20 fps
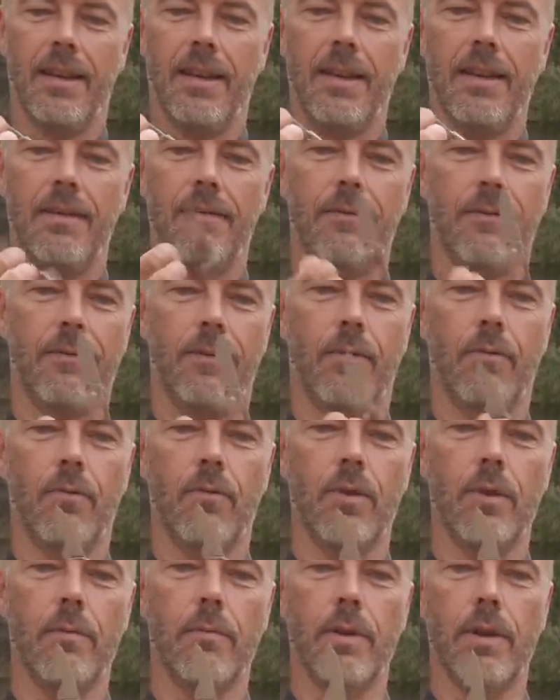A
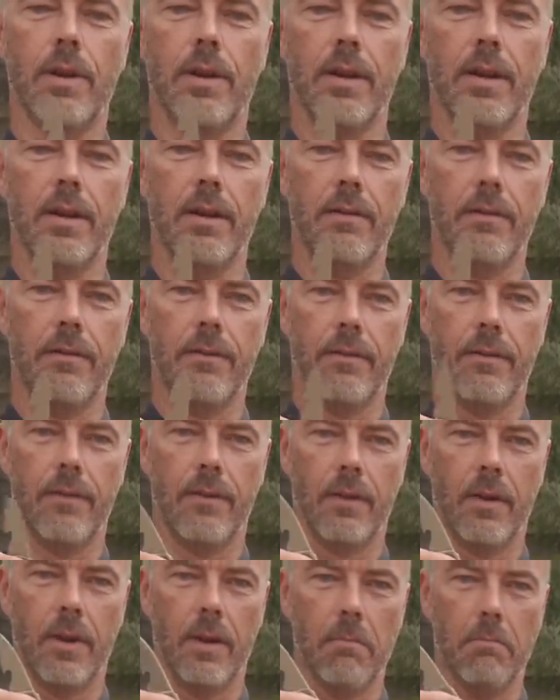foldable knife.
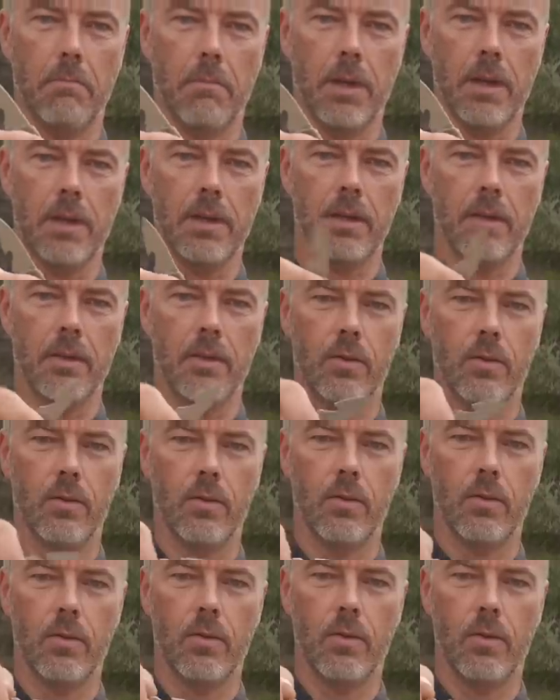
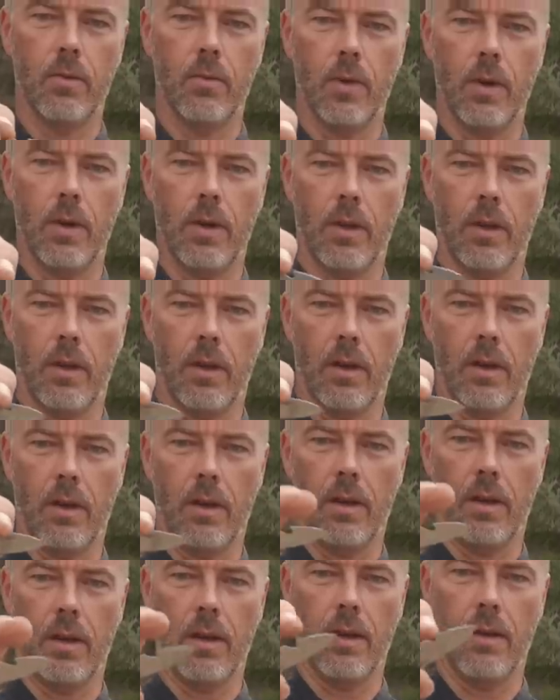Multi-tool with a
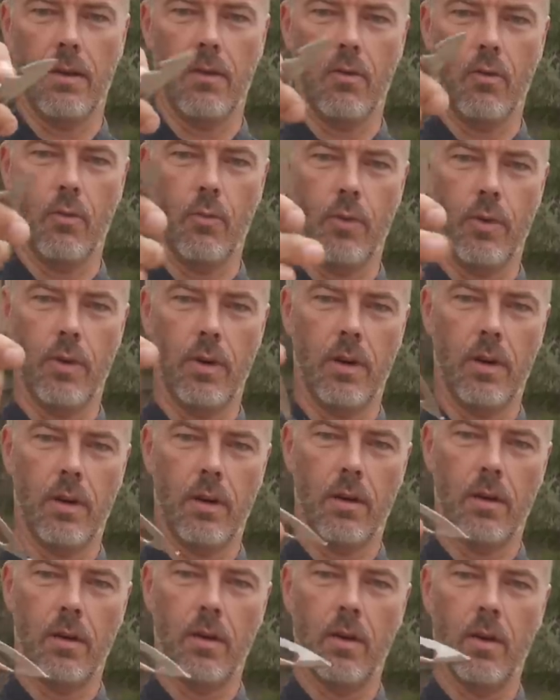can
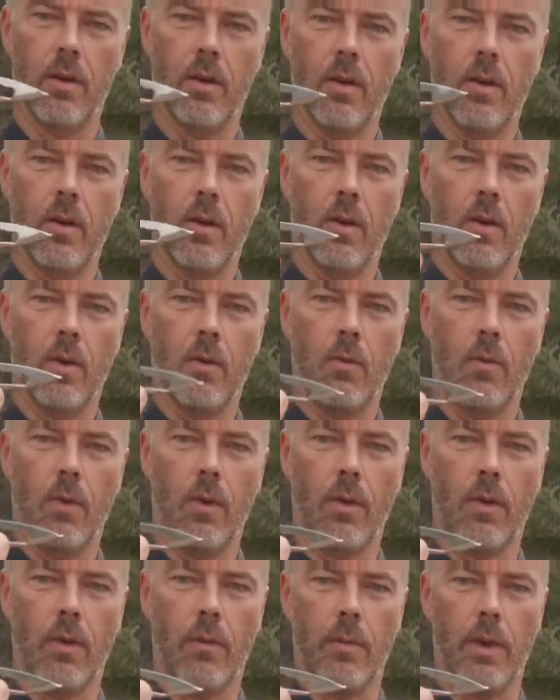opener.
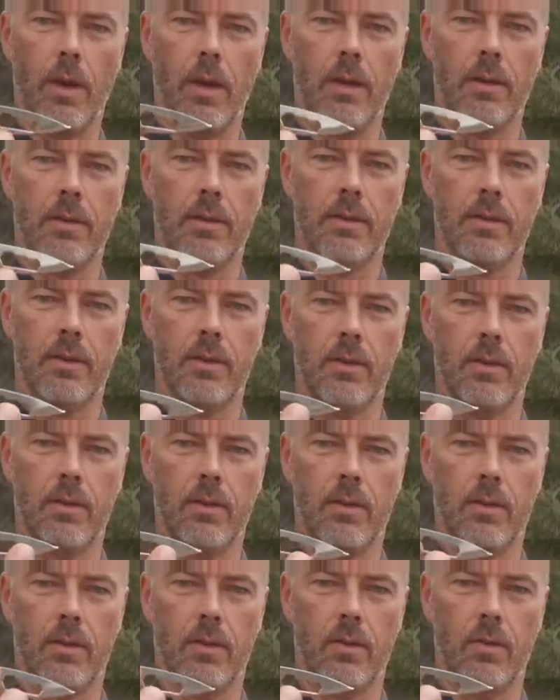With some hex
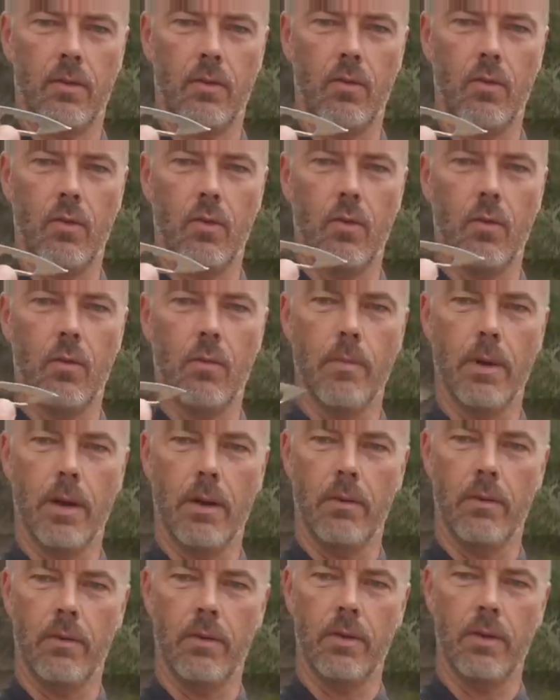screw
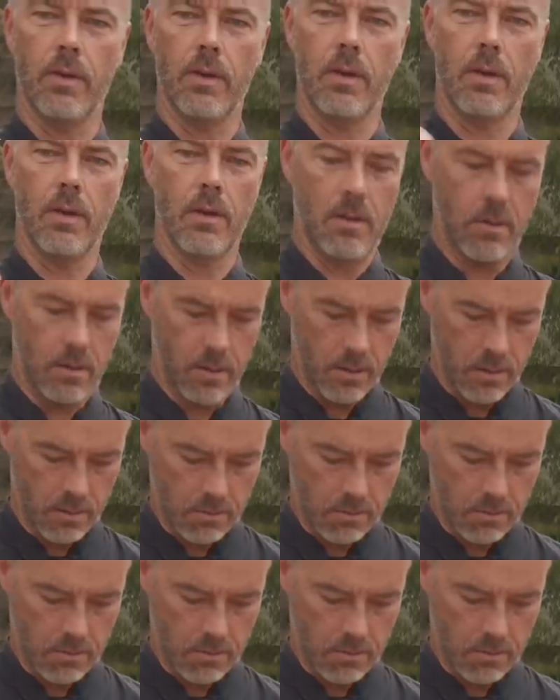mounts here.